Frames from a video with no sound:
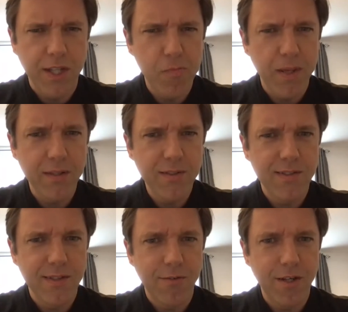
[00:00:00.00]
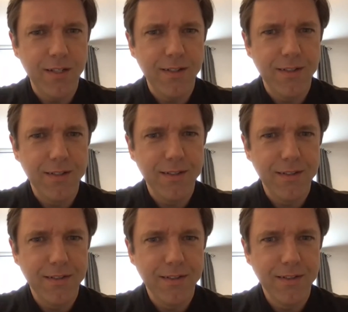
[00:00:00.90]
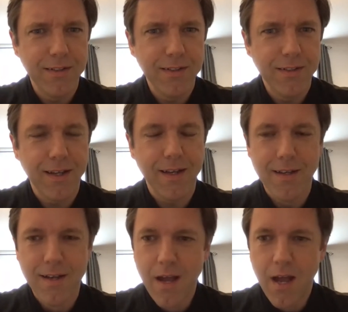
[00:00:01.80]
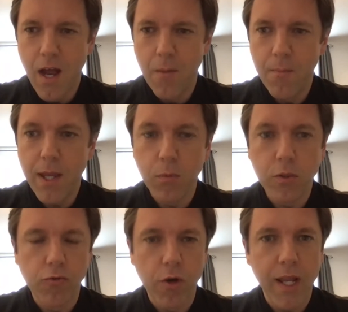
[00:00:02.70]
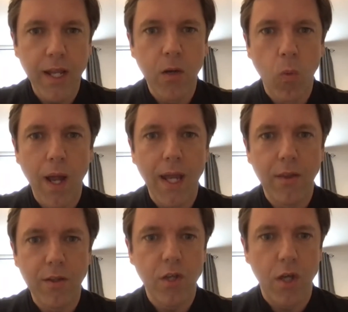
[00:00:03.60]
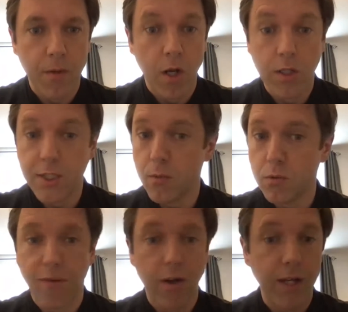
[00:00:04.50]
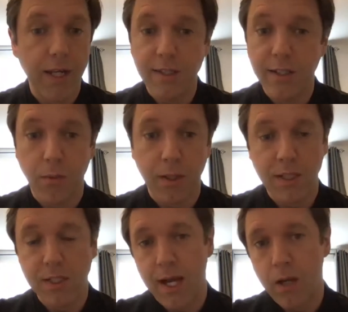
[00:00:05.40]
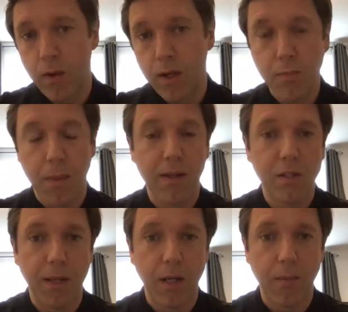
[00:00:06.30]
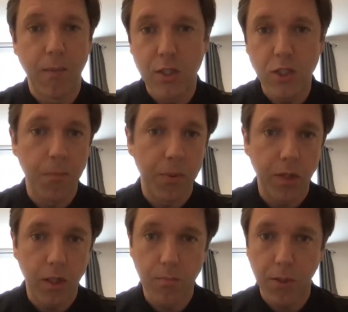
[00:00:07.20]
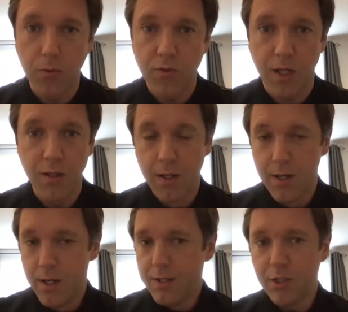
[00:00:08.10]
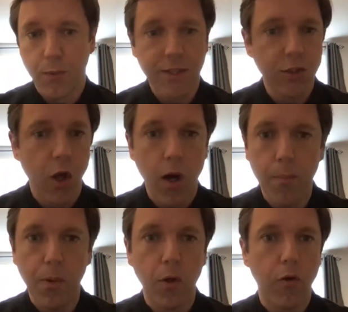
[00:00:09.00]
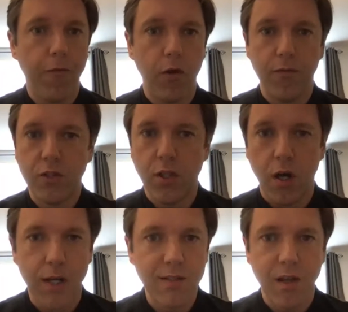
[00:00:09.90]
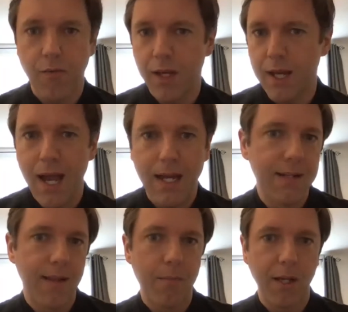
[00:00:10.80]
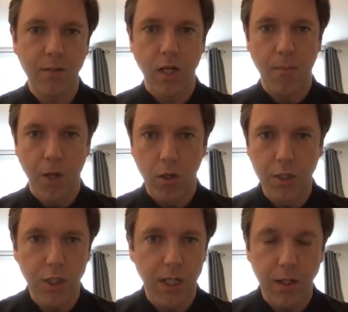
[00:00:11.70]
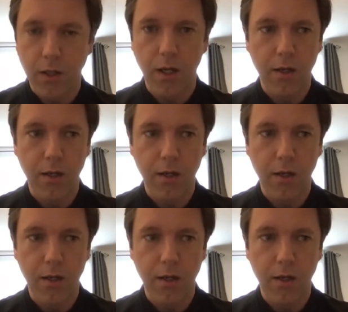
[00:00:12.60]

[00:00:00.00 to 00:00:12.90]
Peters, is that right? Yeah. It was written in a way, the terminology was very easy to understand when you speak about the chimp and the computer. So it's not a book full of scientific academic terminology that